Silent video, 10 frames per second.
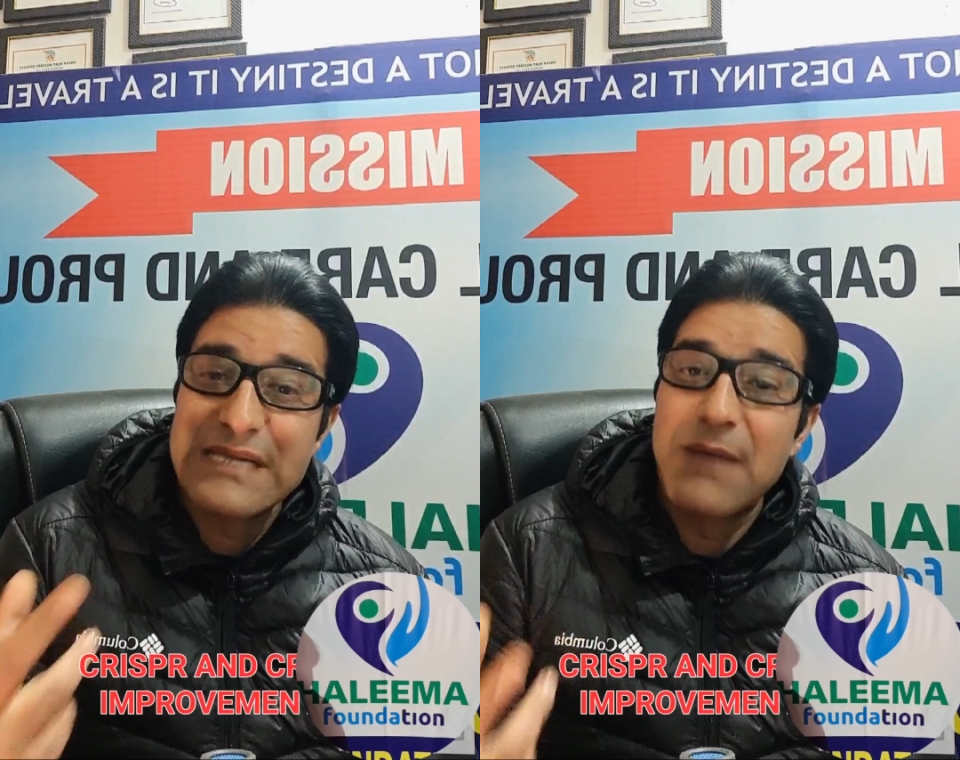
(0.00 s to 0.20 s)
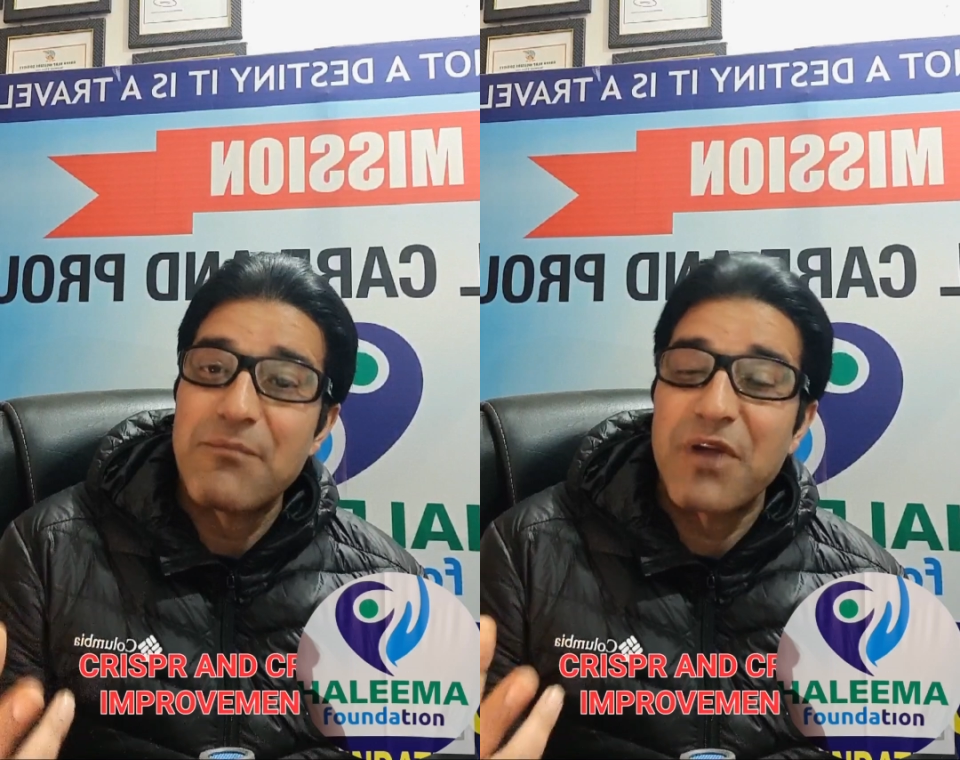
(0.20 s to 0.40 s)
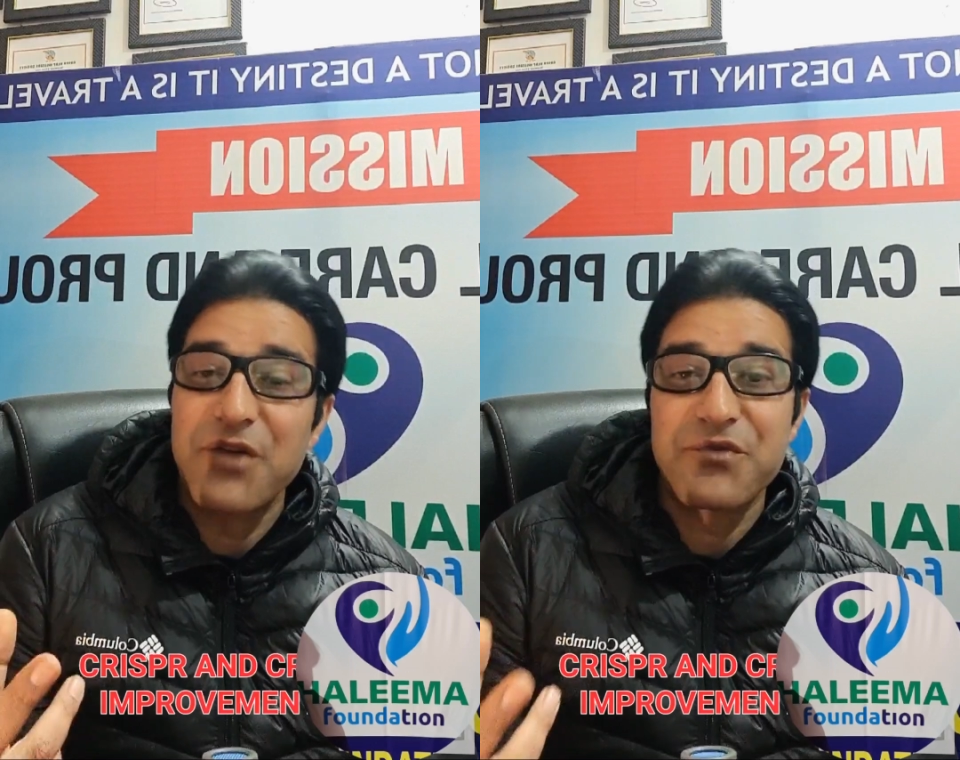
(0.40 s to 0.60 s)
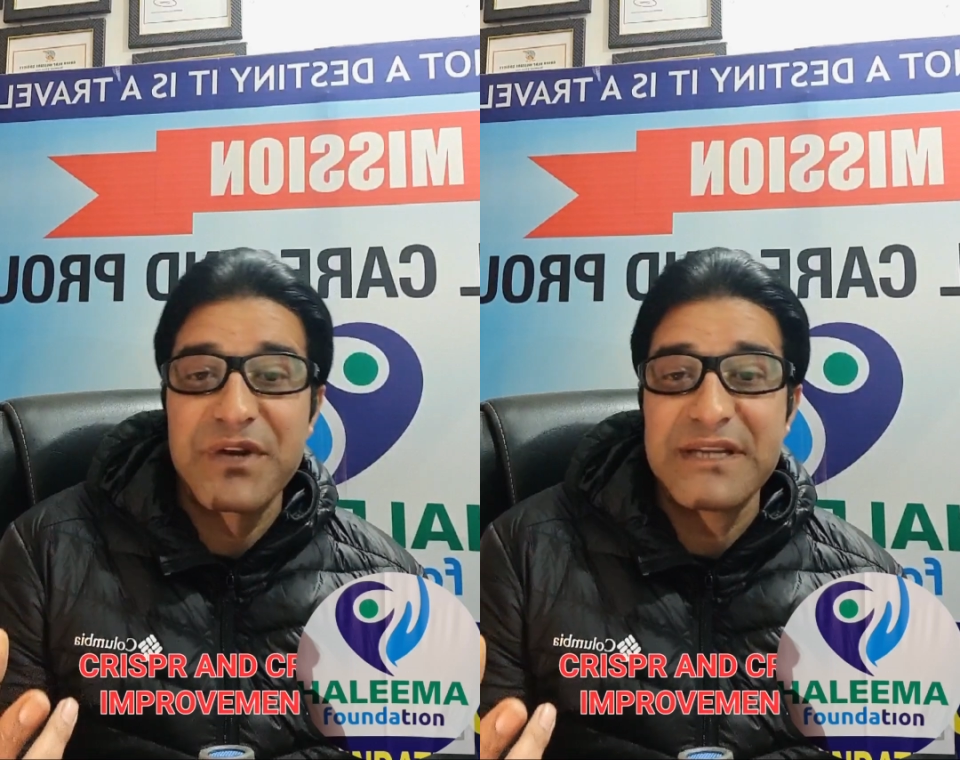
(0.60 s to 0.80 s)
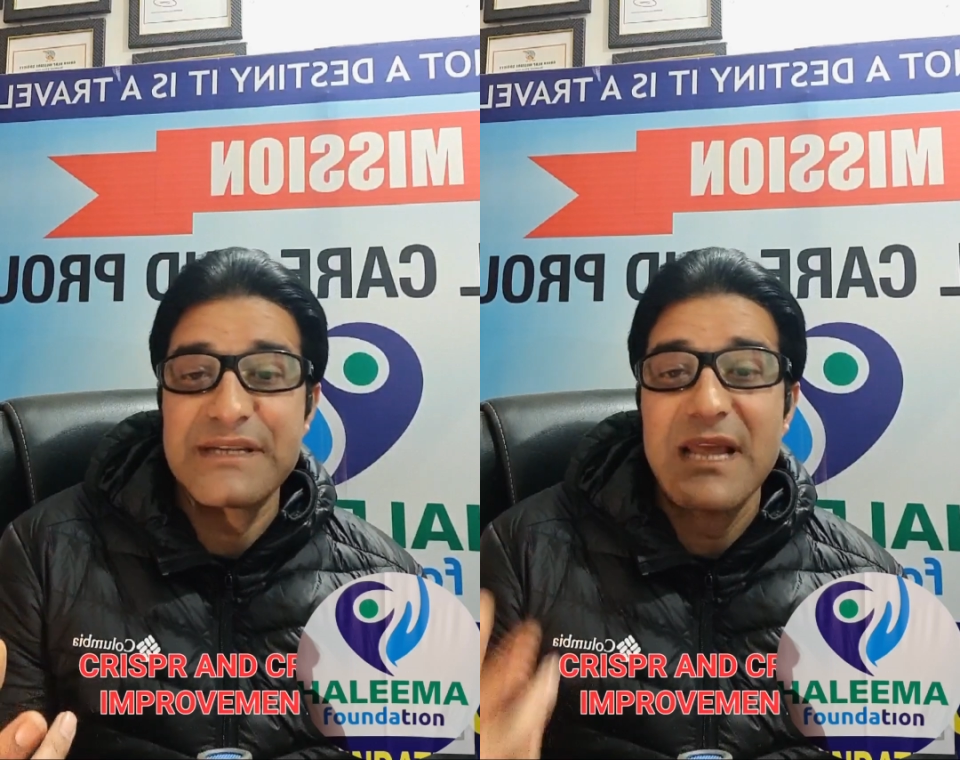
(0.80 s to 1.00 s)
Some
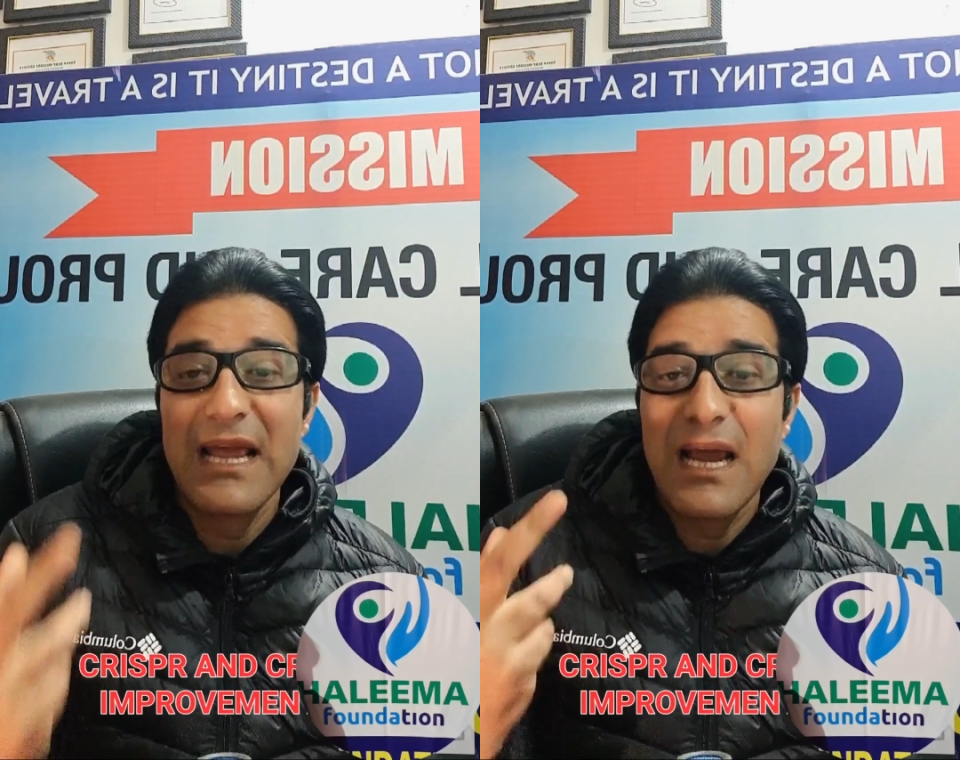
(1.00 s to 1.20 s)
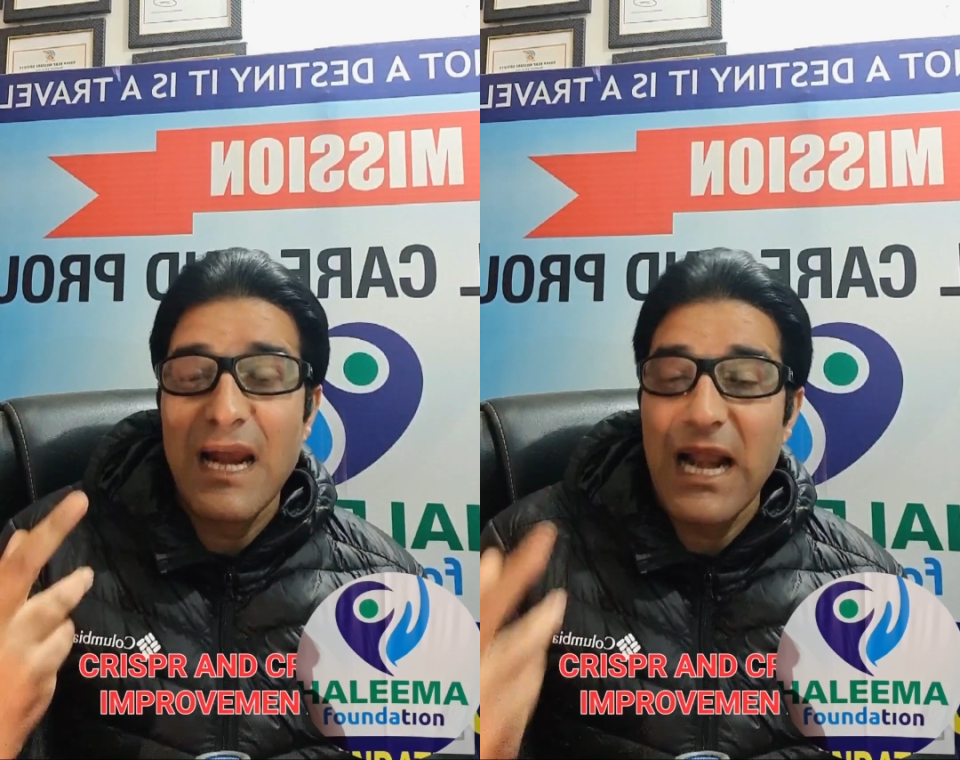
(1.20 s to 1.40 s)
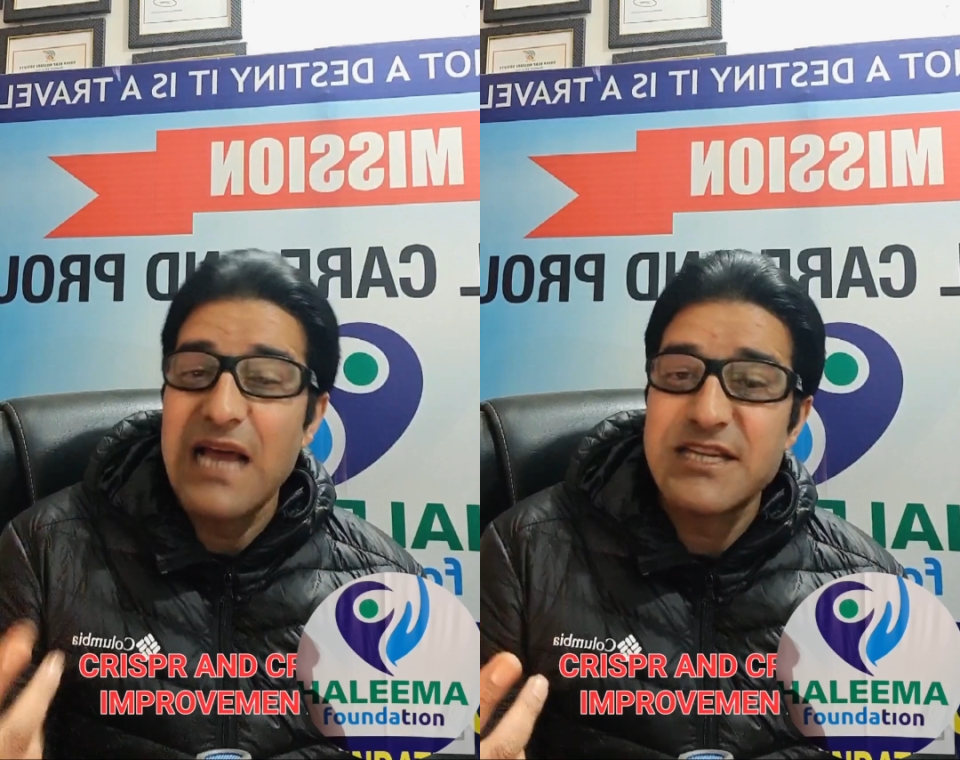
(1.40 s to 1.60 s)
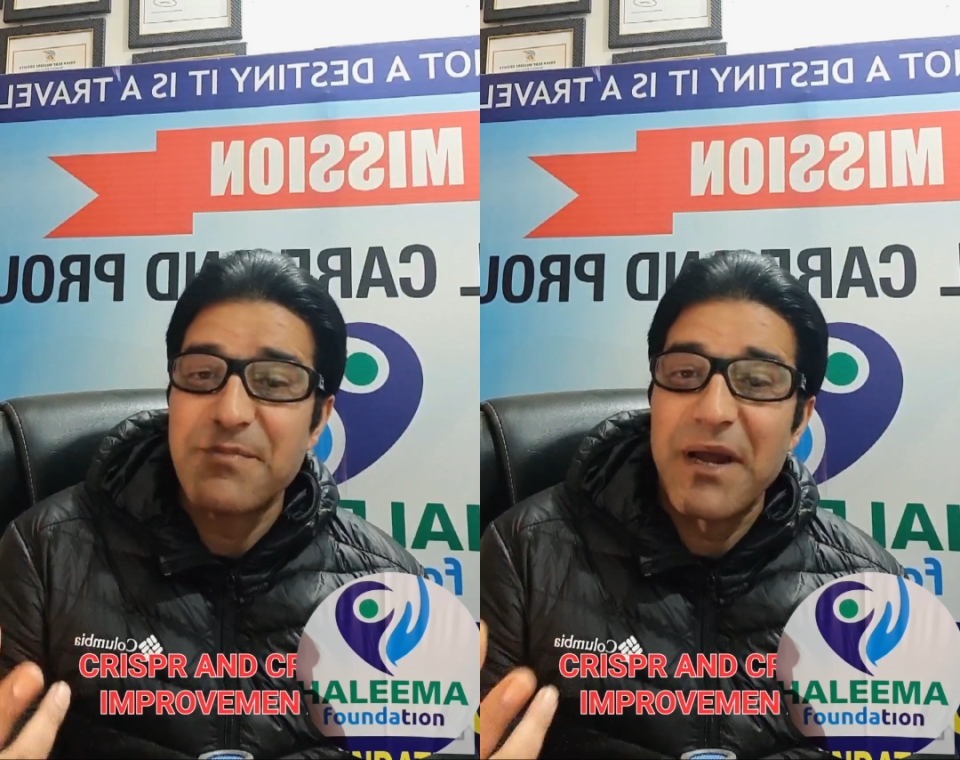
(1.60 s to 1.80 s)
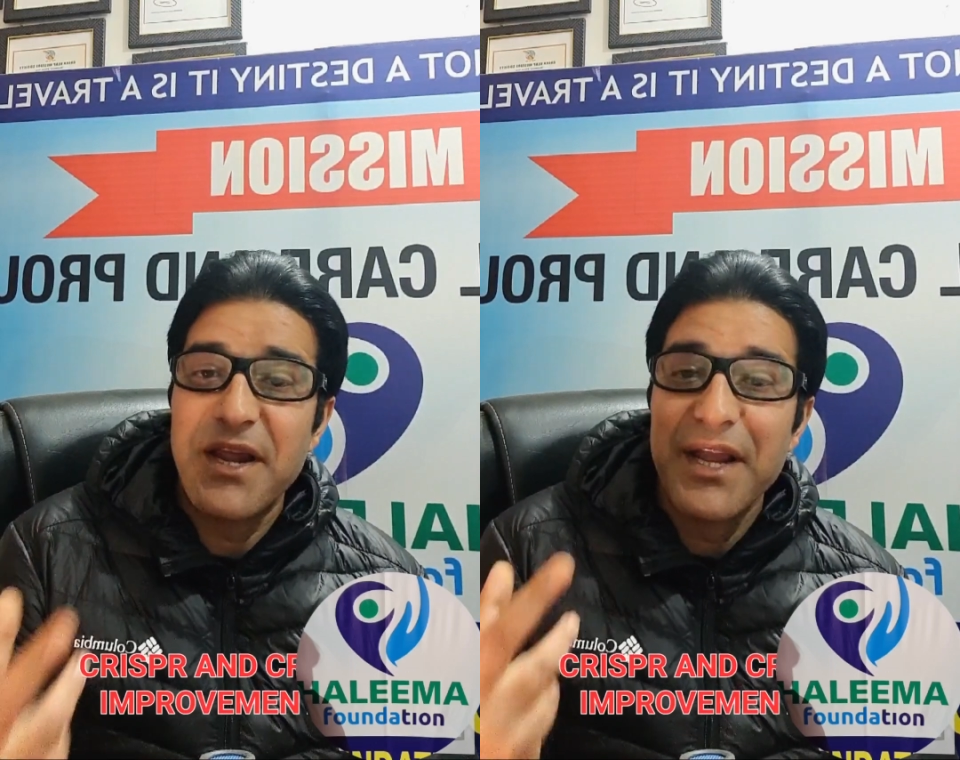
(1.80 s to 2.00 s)
countries
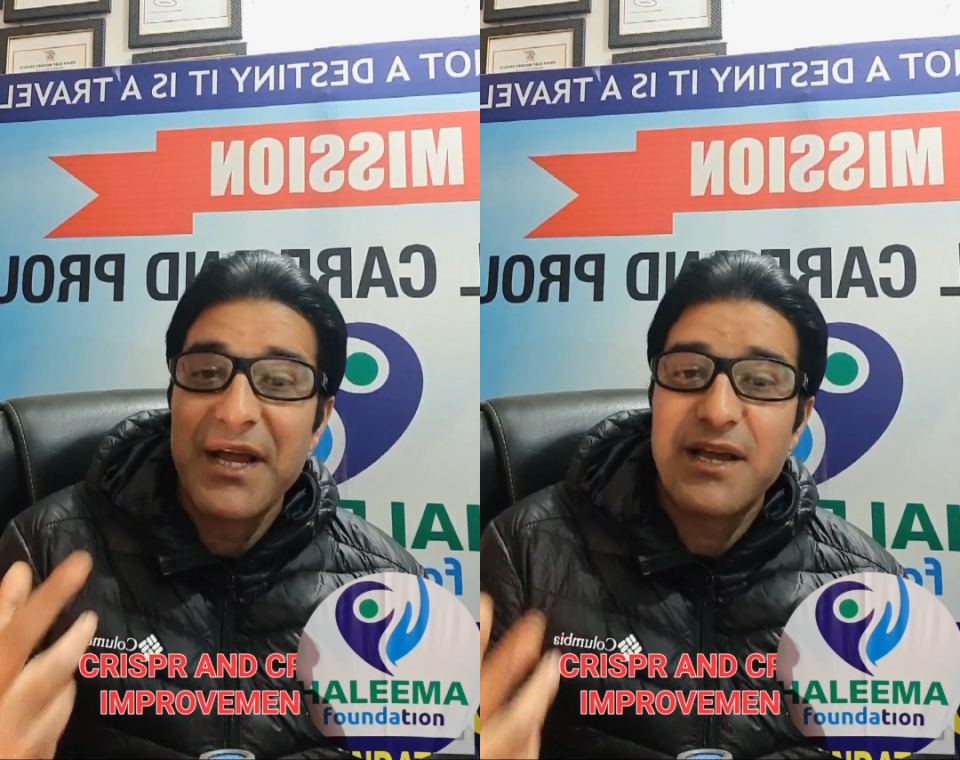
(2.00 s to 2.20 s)
classify